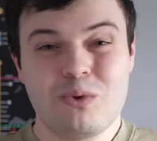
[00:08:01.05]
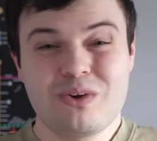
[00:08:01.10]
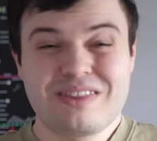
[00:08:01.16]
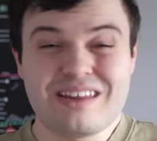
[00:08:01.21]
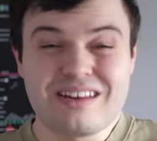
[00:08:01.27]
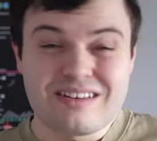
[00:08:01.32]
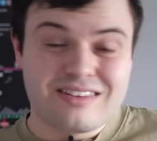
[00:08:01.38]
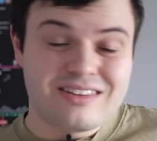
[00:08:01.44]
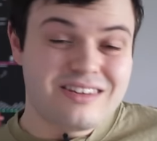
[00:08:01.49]
What
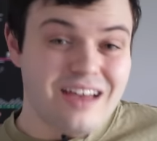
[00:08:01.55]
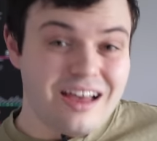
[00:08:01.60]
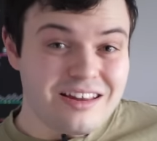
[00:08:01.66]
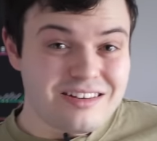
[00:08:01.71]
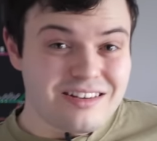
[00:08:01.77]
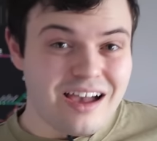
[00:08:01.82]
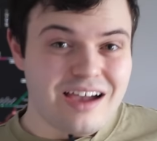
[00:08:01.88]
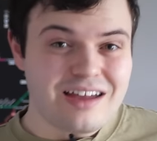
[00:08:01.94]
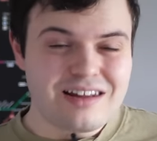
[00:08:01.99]
this
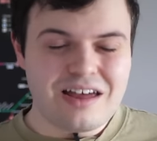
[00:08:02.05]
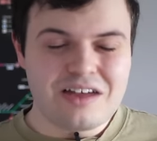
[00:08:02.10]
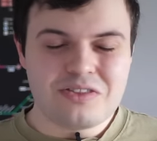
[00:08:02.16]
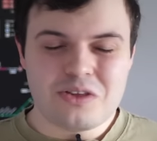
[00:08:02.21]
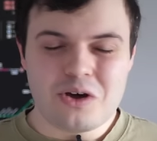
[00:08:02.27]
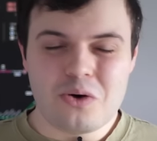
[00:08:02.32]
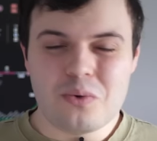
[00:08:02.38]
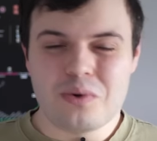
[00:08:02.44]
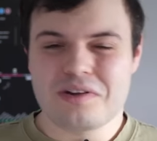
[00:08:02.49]
does highlight
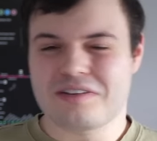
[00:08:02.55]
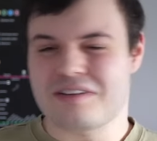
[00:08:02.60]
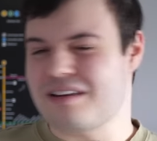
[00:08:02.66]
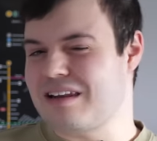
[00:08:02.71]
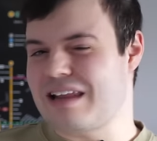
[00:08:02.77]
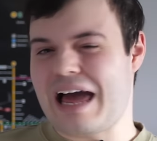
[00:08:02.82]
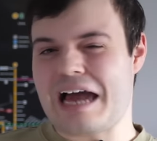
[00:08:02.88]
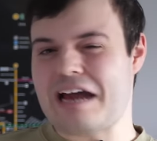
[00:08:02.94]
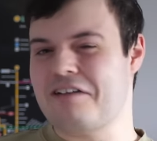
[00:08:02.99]
though is the
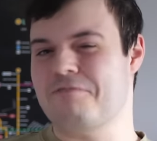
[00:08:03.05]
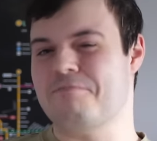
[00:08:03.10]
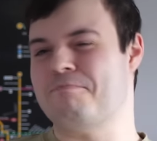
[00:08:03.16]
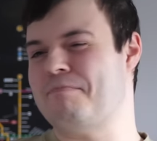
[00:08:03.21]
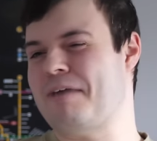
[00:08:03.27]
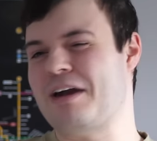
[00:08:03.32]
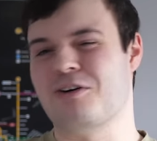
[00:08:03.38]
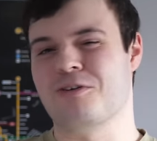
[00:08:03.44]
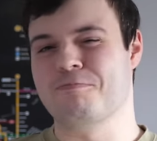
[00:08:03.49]
lack of
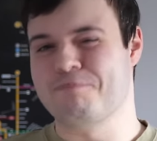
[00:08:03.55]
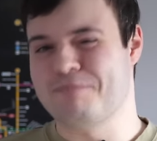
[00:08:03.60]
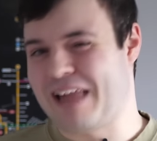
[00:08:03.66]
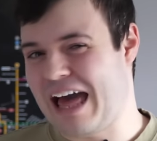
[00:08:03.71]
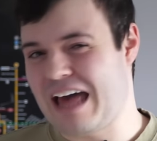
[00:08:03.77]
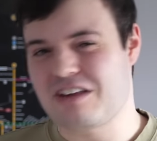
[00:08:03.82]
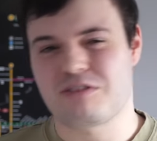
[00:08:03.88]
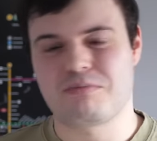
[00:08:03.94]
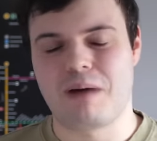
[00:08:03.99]
better
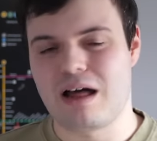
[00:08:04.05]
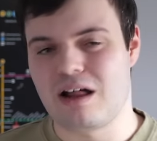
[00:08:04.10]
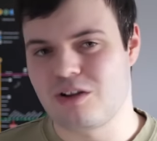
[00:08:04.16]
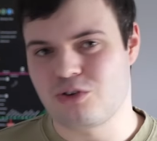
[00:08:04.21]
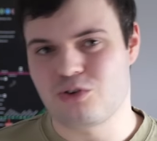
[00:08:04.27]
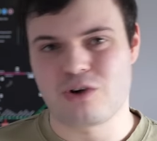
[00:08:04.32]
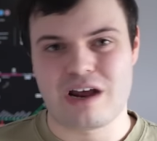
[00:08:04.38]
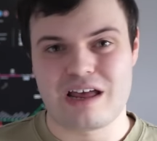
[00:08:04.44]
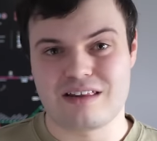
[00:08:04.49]
last mile
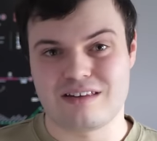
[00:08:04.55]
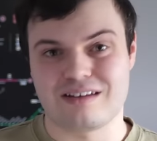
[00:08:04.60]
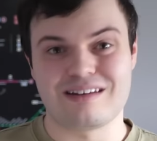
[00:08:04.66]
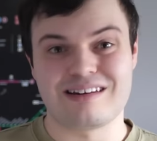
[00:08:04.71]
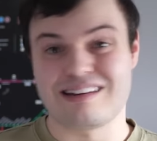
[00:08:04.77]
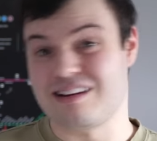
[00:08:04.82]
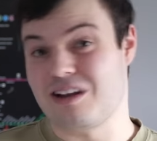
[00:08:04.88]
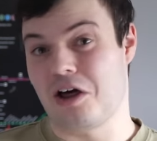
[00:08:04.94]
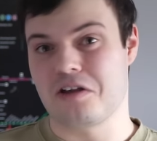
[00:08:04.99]
transit
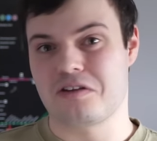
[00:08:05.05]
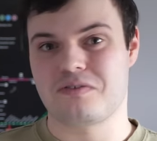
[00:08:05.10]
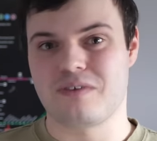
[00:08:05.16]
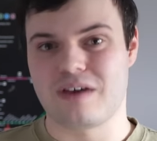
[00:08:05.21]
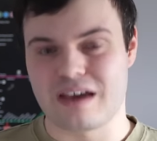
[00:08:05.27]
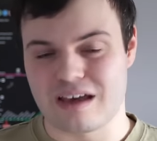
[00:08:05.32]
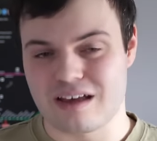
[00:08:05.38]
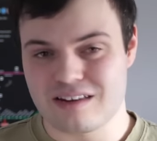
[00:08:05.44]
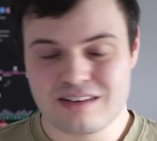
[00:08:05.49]
in Las
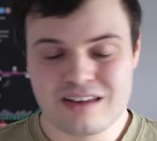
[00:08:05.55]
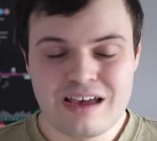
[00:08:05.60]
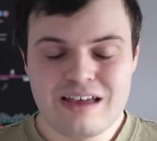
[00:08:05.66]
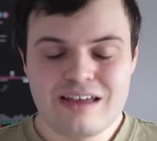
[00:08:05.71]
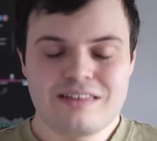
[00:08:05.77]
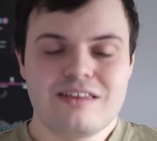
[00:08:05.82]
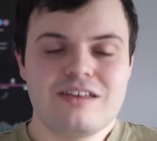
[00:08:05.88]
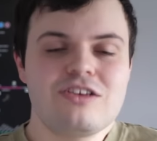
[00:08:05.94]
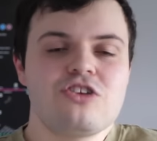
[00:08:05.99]
Vegas.
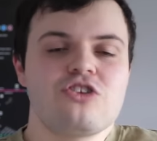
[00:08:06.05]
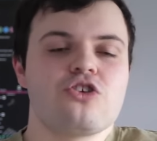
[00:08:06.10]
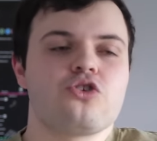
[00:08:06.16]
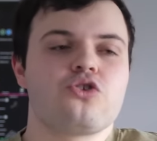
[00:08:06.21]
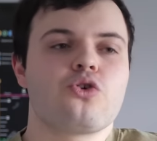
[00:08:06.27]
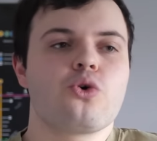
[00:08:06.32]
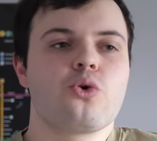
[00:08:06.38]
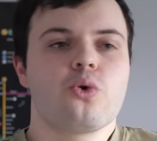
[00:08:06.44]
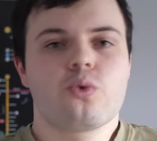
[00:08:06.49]
This is a
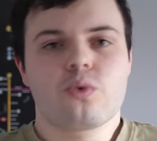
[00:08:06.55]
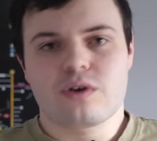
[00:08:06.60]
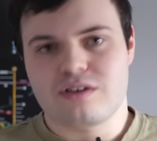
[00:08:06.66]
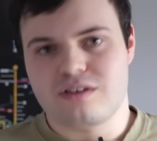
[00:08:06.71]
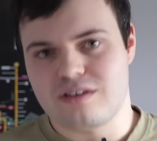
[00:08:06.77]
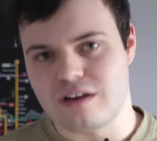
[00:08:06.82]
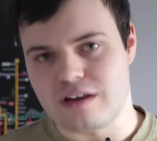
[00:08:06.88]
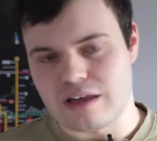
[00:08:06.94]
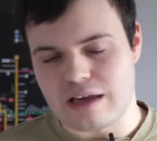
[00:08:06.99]

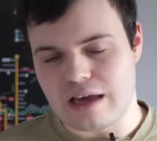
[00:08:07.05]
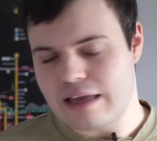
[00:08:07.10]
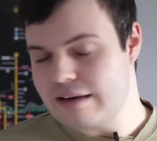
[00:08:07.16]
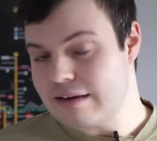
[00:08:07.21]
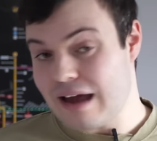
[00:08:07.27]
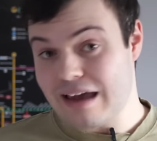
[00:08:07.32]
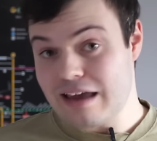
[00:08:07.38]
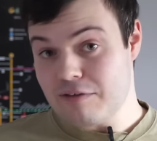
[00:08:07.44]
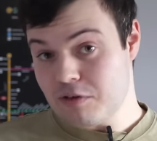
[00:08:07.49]
tourist city, and
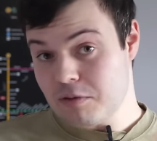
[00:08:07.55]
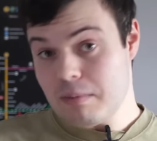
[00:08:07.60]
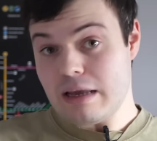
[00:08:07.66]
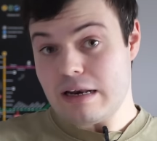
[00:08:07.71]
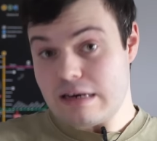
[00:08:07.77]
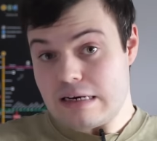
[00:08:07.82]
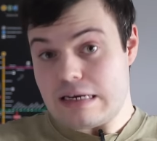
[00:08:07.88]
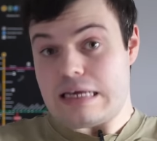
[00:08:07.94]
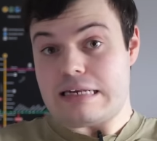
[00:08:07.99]
I even made
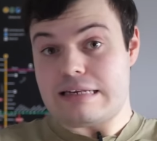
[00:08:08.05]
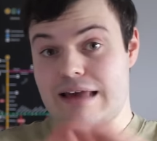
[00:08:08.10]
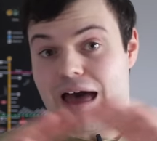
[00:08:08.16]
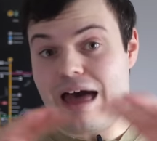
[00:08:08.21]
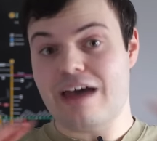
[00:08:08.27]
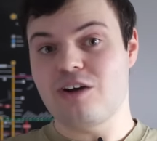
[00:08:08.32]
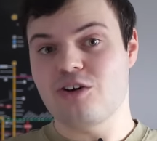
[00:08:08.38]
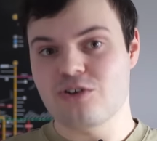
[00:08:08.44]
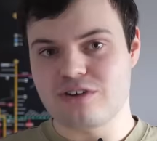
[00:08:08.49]
an
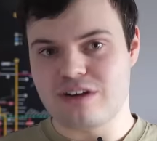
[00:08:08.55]
entire